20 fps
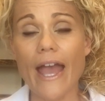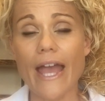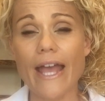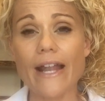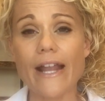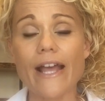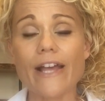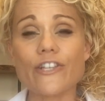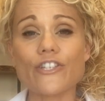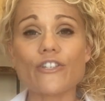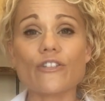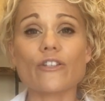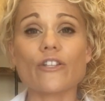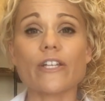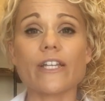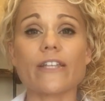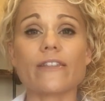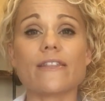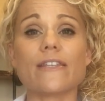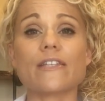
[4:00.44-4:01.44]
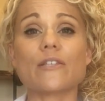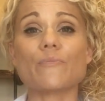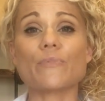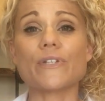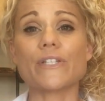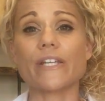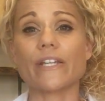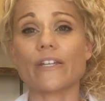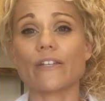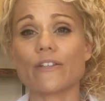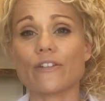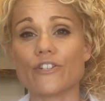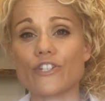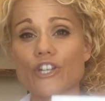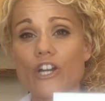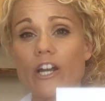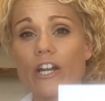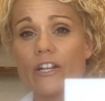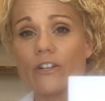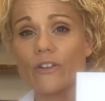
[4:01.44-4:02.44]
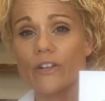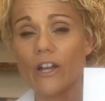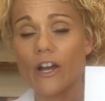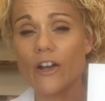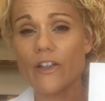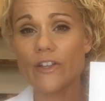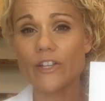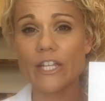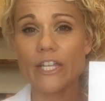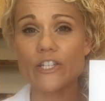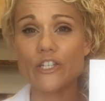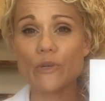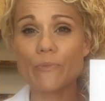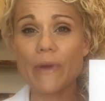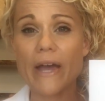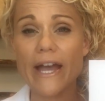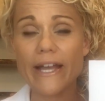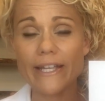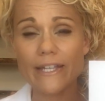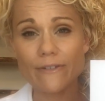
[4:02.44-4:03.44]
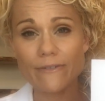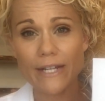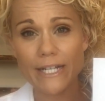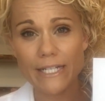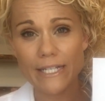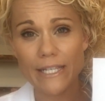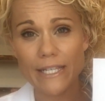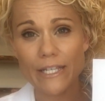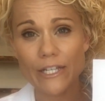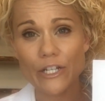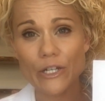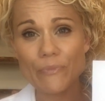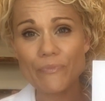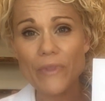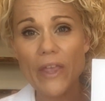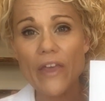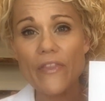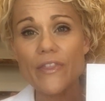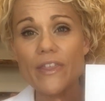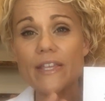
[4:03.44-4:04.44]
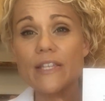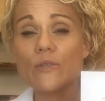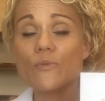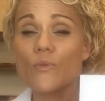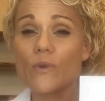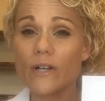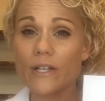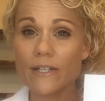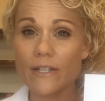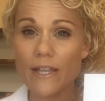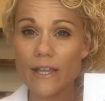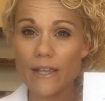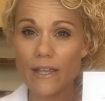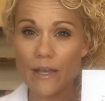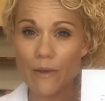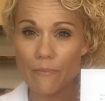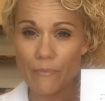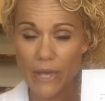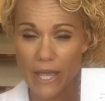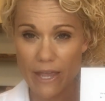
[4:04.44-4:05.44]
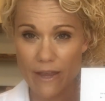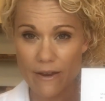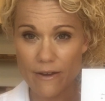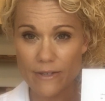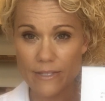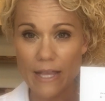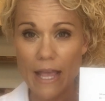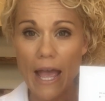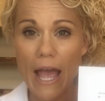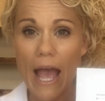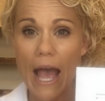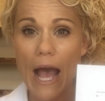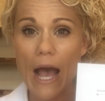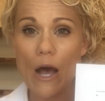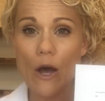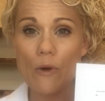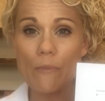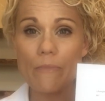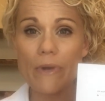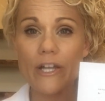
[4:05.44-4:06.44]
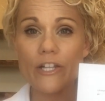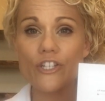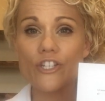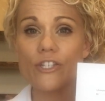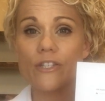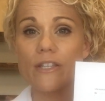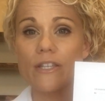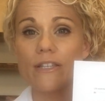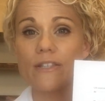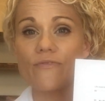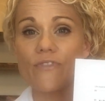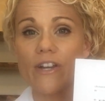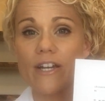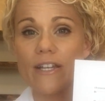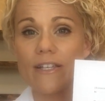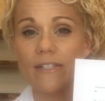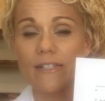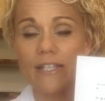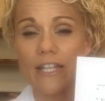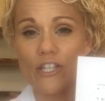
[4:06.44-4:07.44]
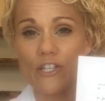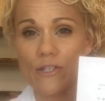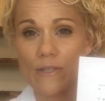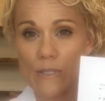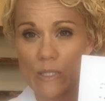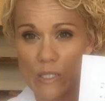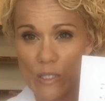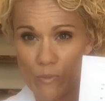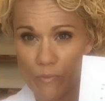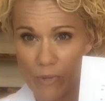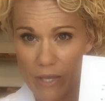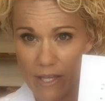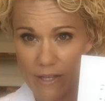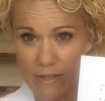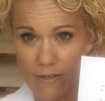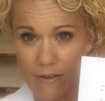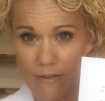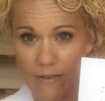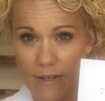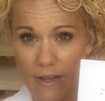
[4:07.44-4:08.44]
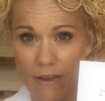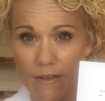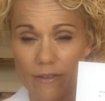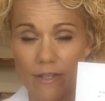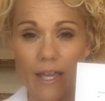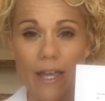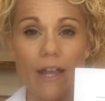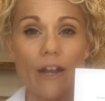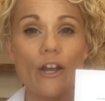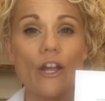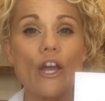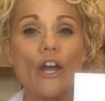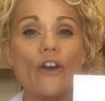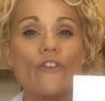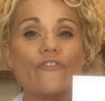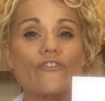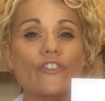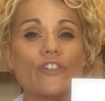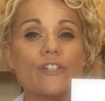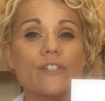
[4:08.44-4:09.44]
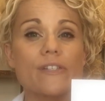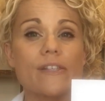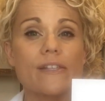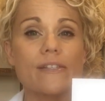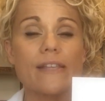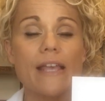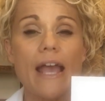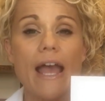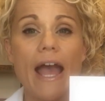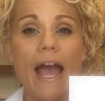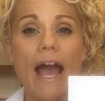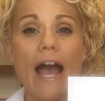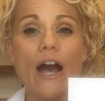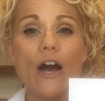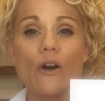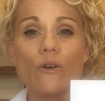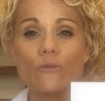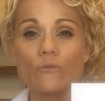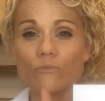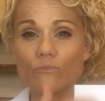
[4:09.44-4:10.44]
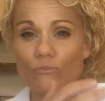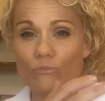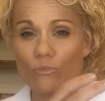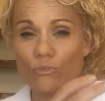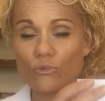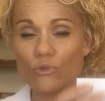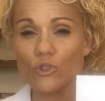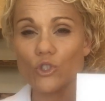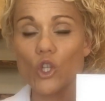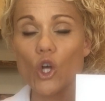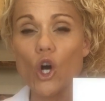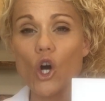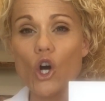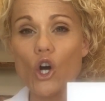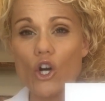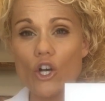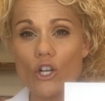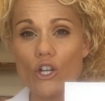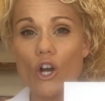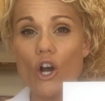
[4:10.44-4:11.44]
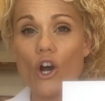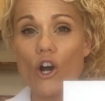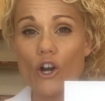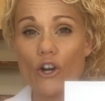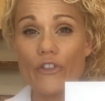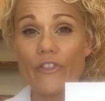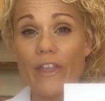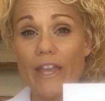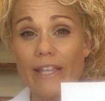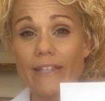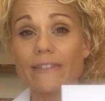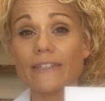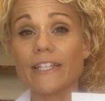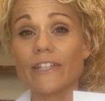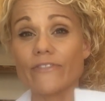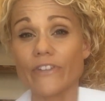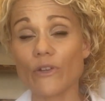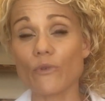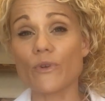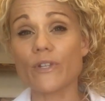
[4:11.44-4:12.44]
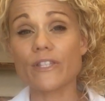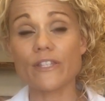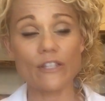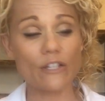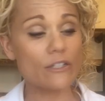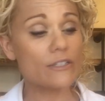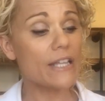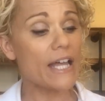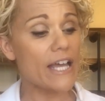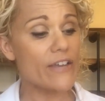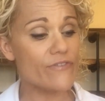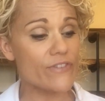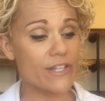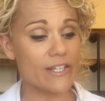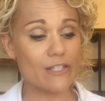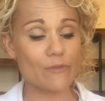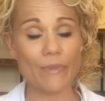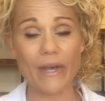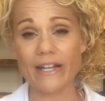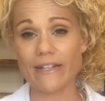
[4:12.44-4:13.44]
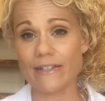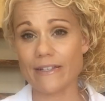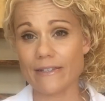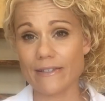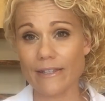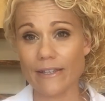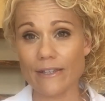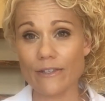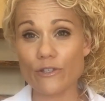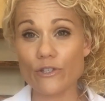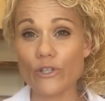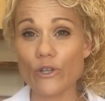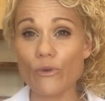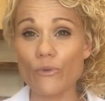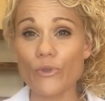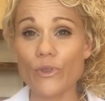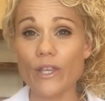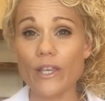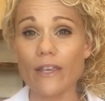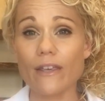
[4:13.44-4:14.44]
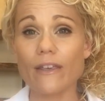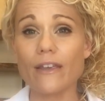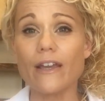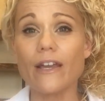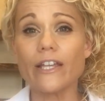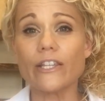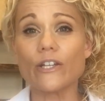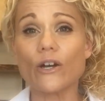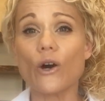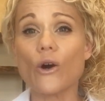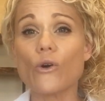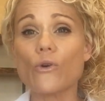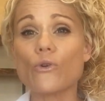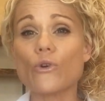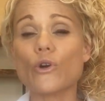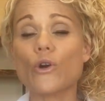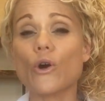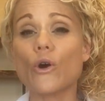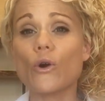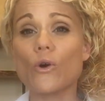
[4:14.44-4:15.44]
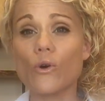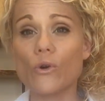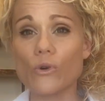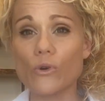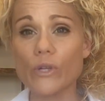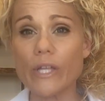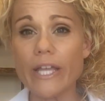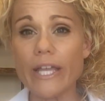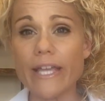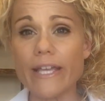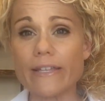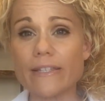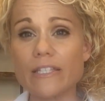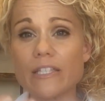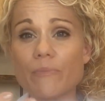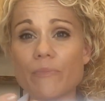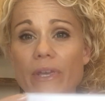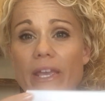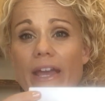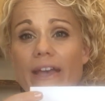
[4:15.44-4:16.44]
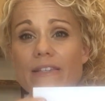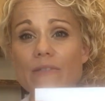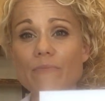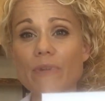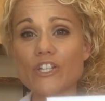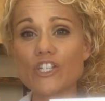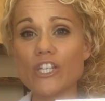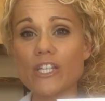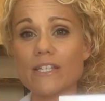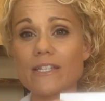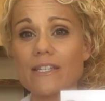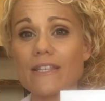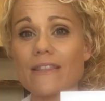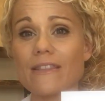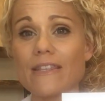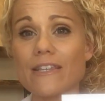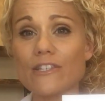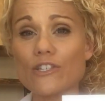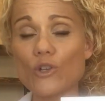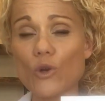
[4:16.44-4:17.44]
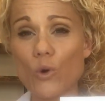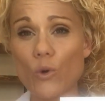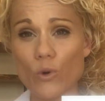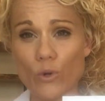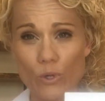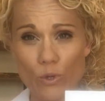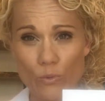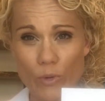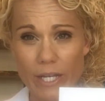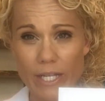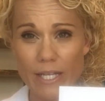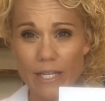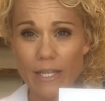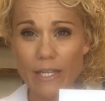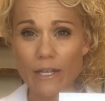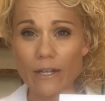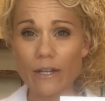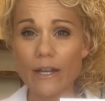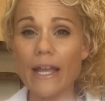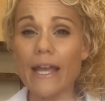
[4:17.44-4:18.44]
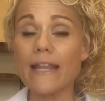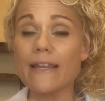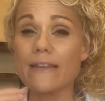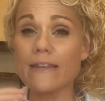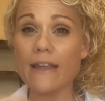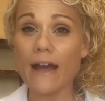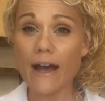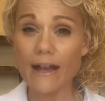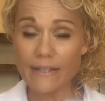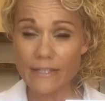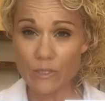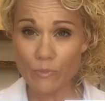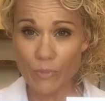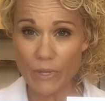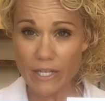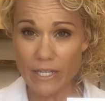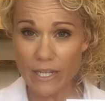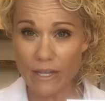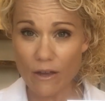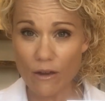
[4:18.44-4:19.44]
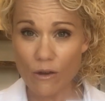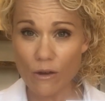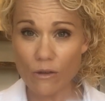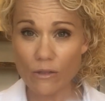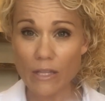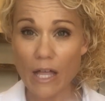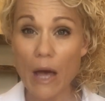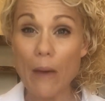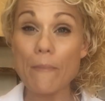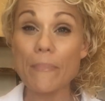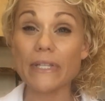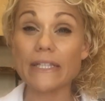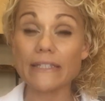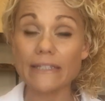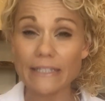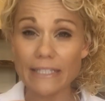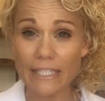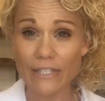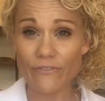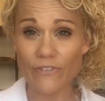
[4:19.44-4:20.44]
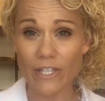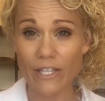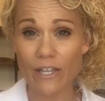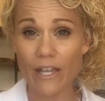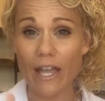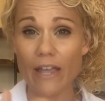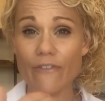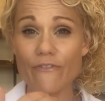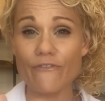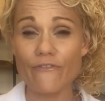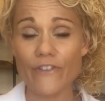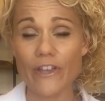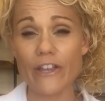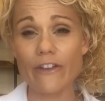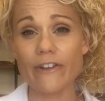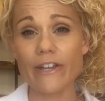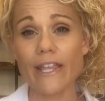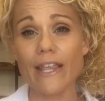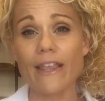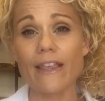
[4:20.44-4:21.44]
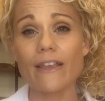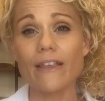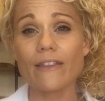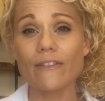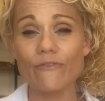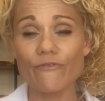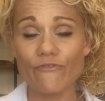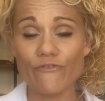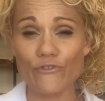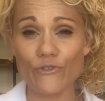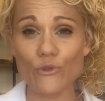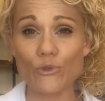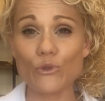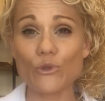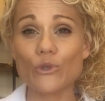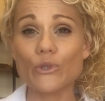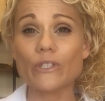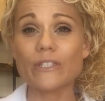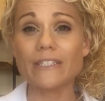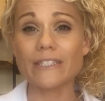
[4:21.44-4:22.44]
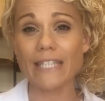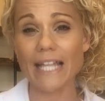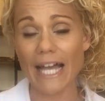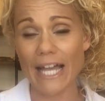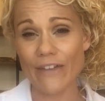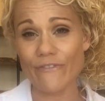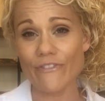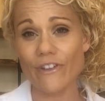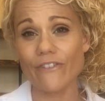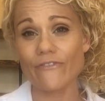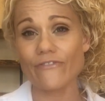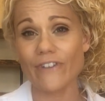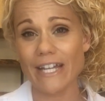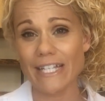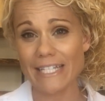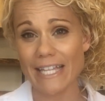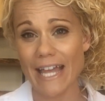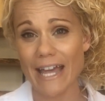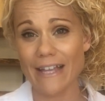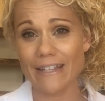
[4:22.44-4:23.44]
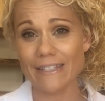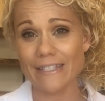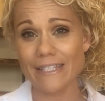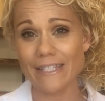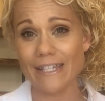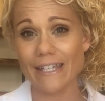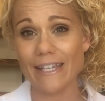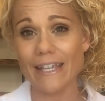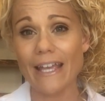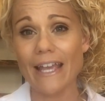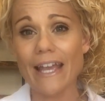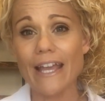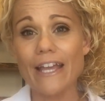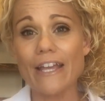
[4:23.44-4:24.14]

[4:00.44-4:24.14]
And as you look at this particular chart in your packet right here, this one compares how much these various nations spend on healthcare versus how long are they living, what's their life expectancy. So the whole goal is to be as much into this corner right here, not spending a whole lot, but living a very full life of vitality.